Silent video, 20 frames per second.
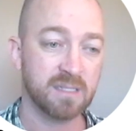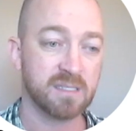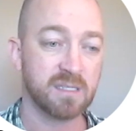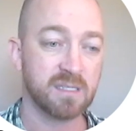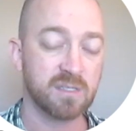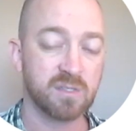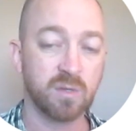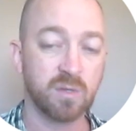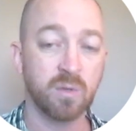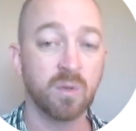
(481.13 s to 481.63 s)

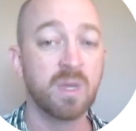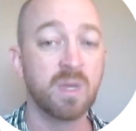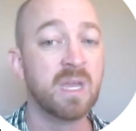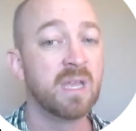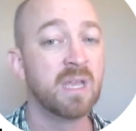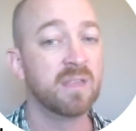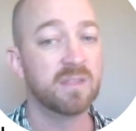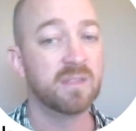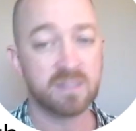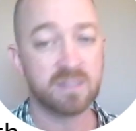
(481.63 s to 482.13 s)
So
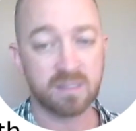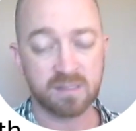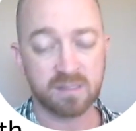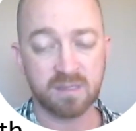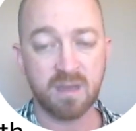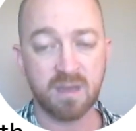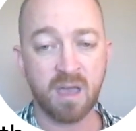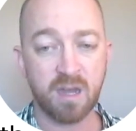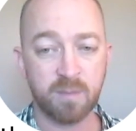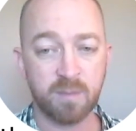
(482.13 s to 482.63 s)
this does
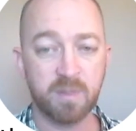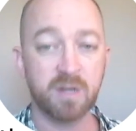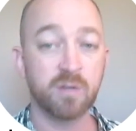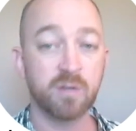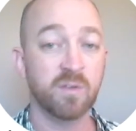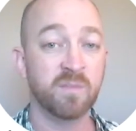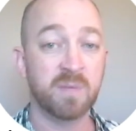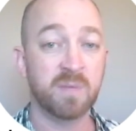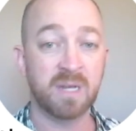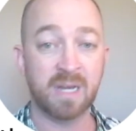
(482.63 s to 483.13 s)
not appear to have
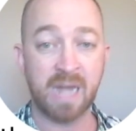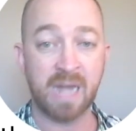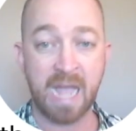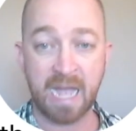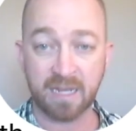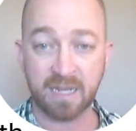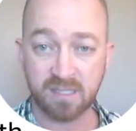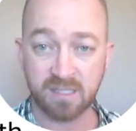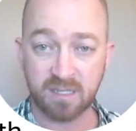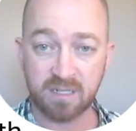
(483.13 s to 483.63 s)
been an
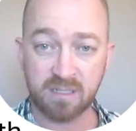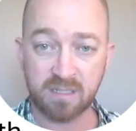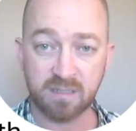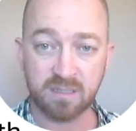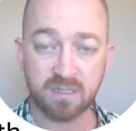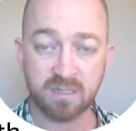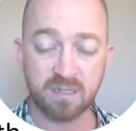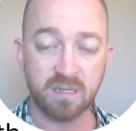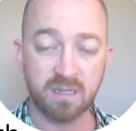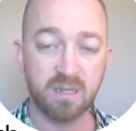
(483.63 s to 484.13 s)

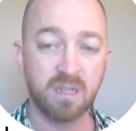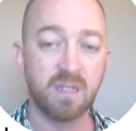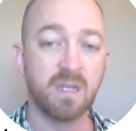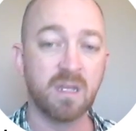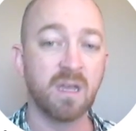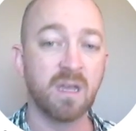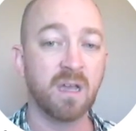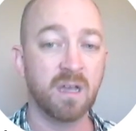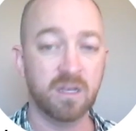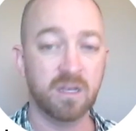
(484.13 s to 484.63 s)
accident.
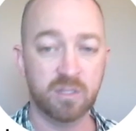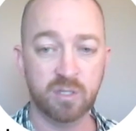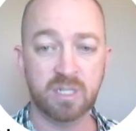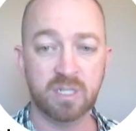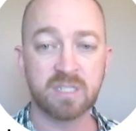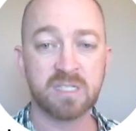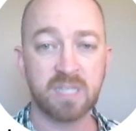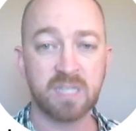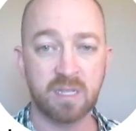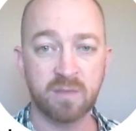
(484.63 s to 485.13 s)
You could
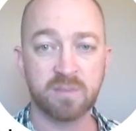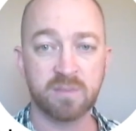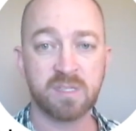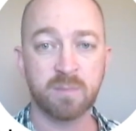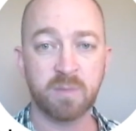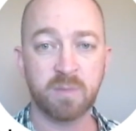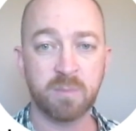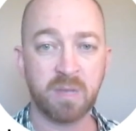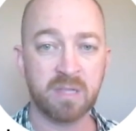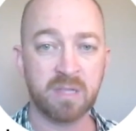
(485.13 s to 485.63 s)
say simply
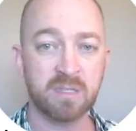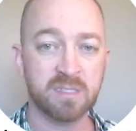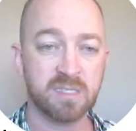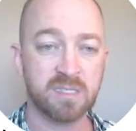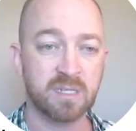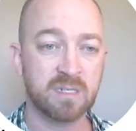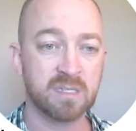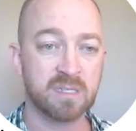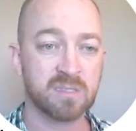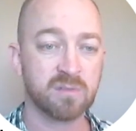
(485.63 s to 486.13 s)
by the
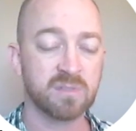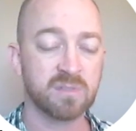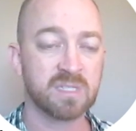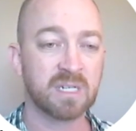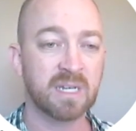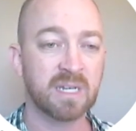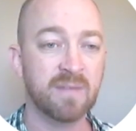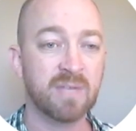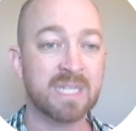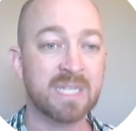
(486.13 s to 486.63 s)
statistical
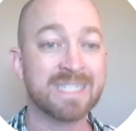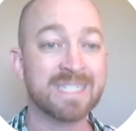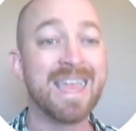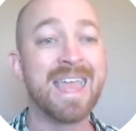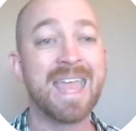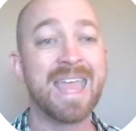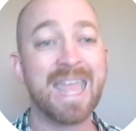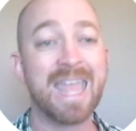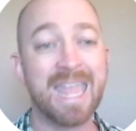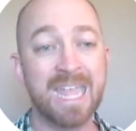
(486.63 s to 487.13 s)
significance,
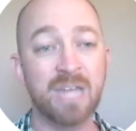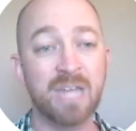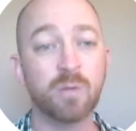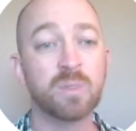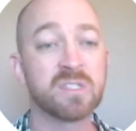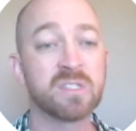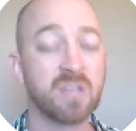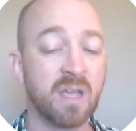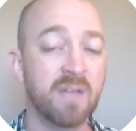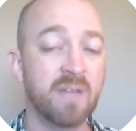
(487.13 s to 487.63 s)
and we
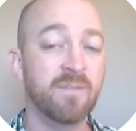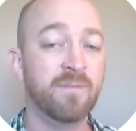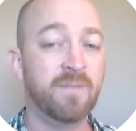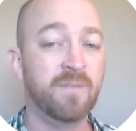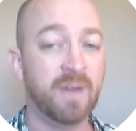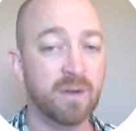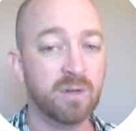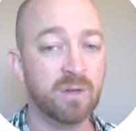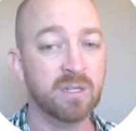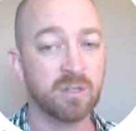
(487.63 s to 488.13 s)
saw a
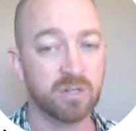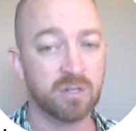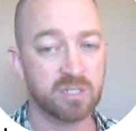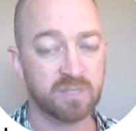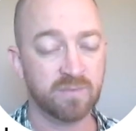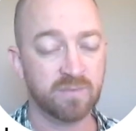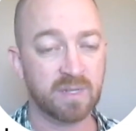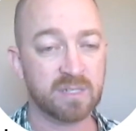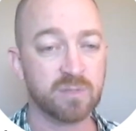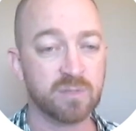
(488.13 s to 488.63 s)
very large
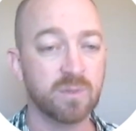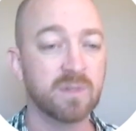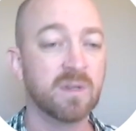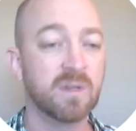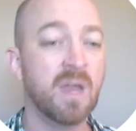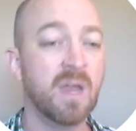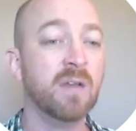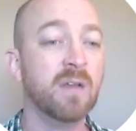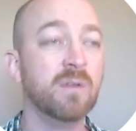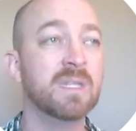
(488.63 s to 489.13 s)
effect. So
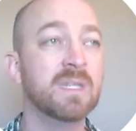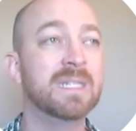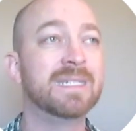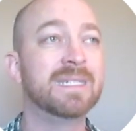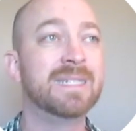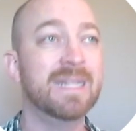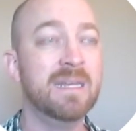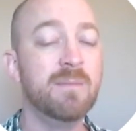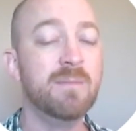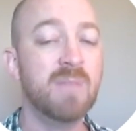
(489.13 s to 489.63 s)
not only did
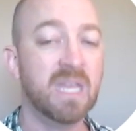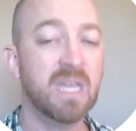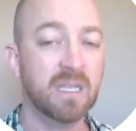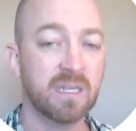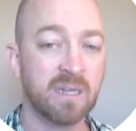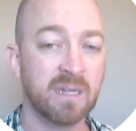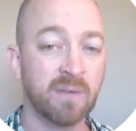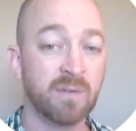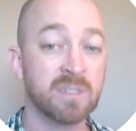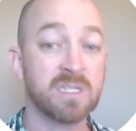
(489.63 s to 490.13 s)
it make a
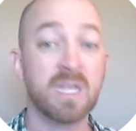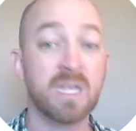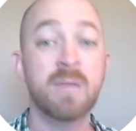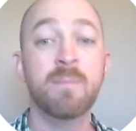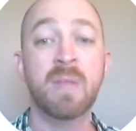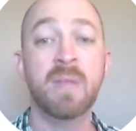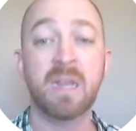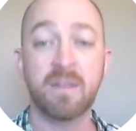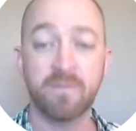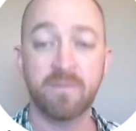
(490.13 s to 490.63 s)
difference, it made
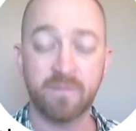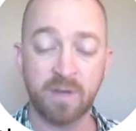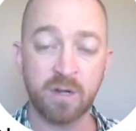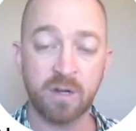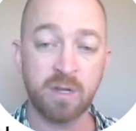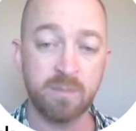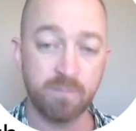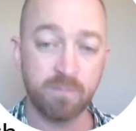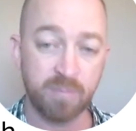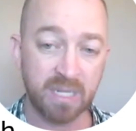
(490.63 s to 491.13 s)
a very
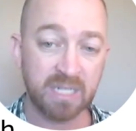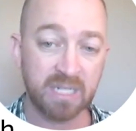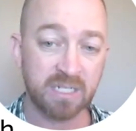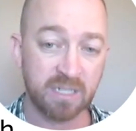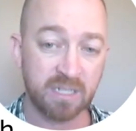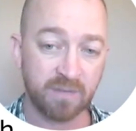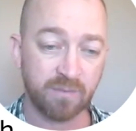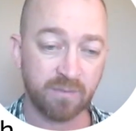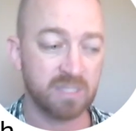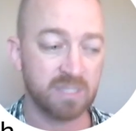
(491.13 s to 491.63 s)
big
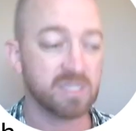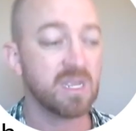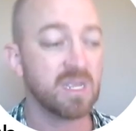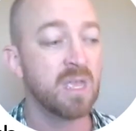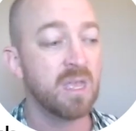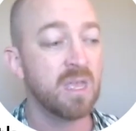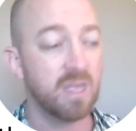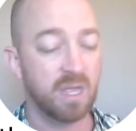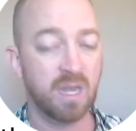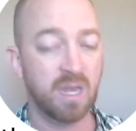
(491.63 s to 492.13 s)
difference
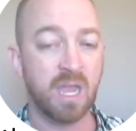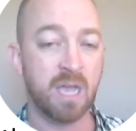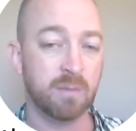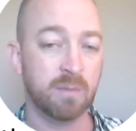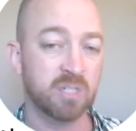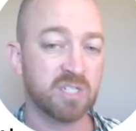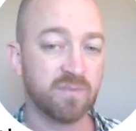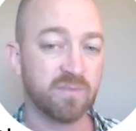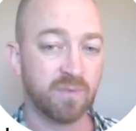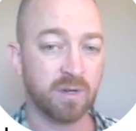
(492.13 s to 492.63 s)
in how much
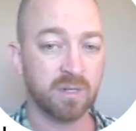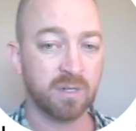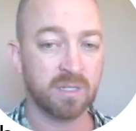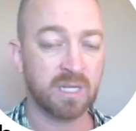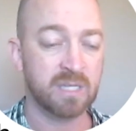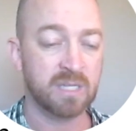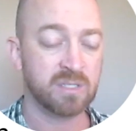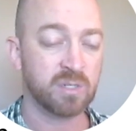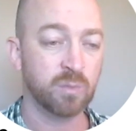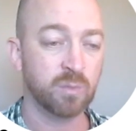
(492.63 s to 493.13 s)

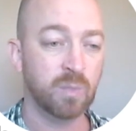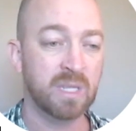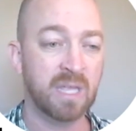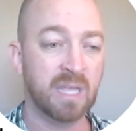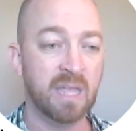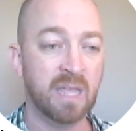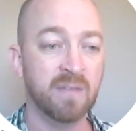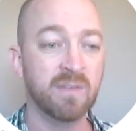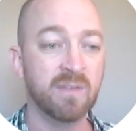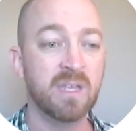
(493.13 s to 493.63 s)
fertilizer we
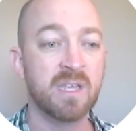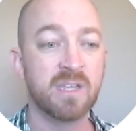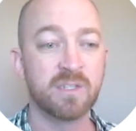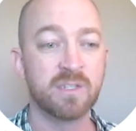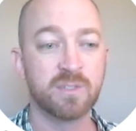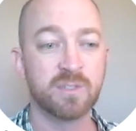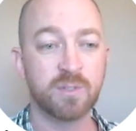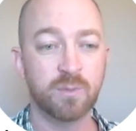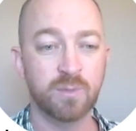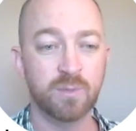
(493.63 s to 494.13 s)
gave
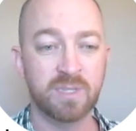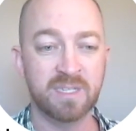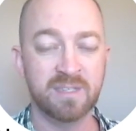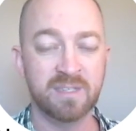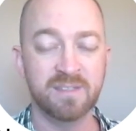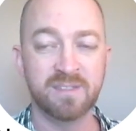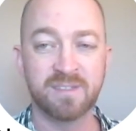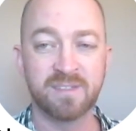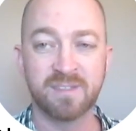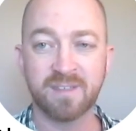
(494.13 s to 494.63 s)
to
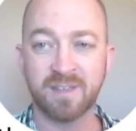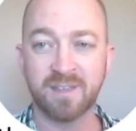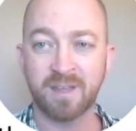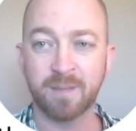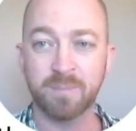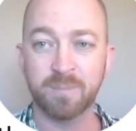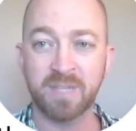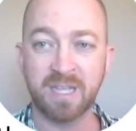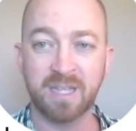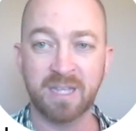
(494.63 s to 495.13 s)
these
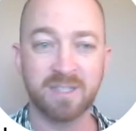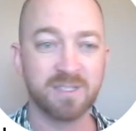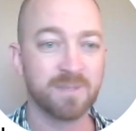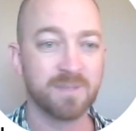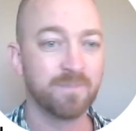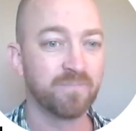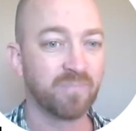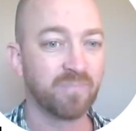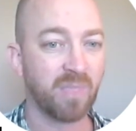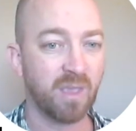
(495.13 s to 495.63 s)
plants.
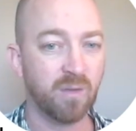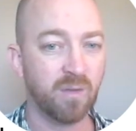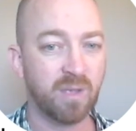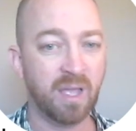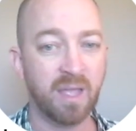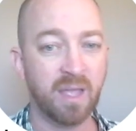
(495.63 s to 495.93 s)
Okay,